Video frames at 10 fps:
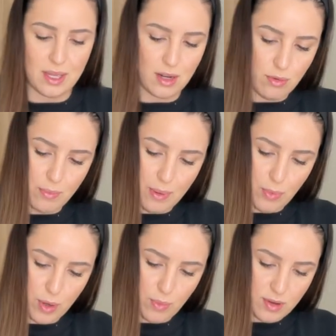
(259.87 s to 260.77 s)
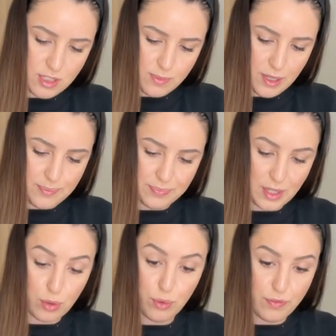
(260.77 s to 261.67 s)
I don't remember what it was, but
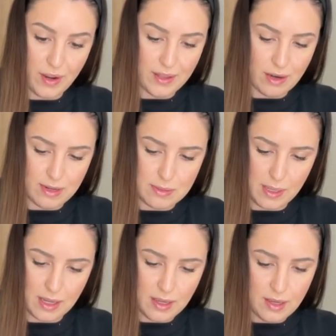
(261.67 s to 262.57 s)
couldn't find that recipe.